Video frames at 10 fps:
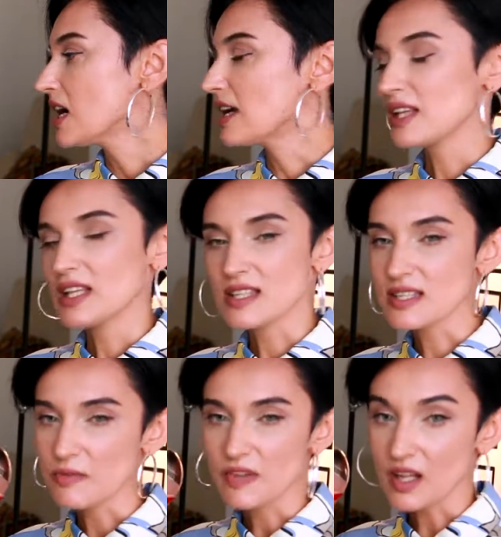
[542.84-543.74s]
I think this is
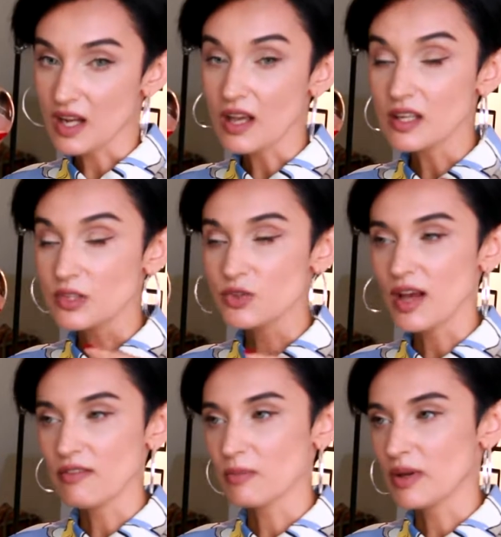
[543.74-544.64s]
something that I need to
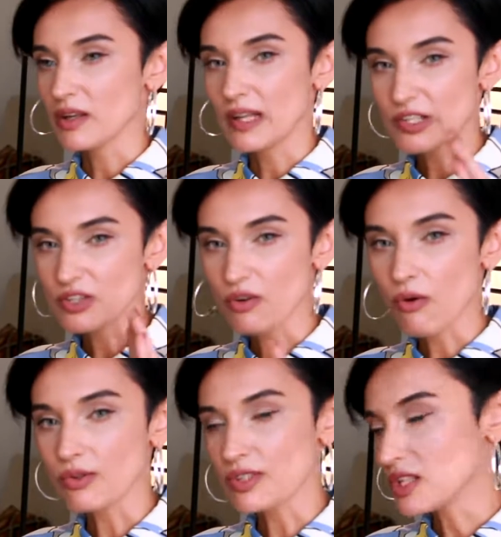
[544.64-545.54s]
have in my collection
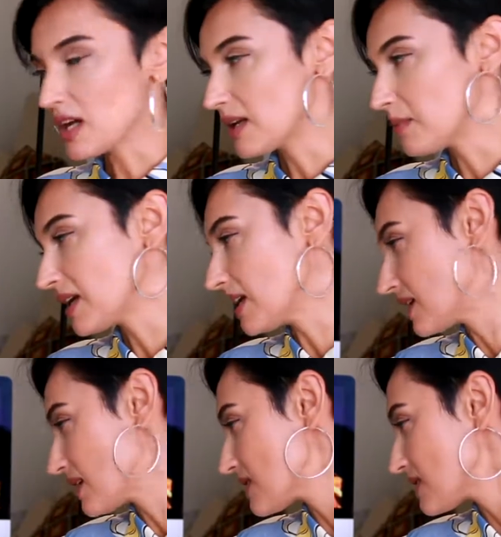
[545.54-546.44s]
all the time. I need
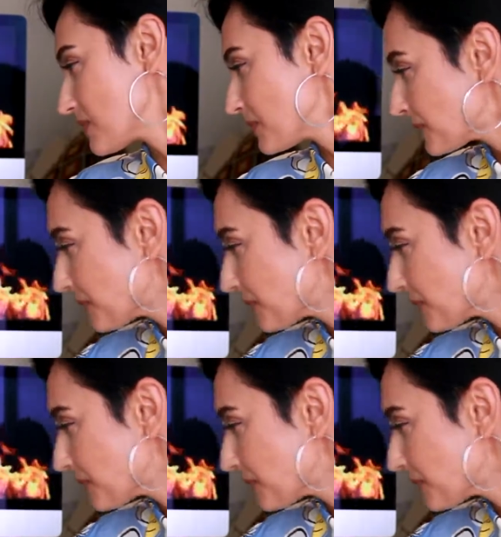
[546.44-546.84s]
this.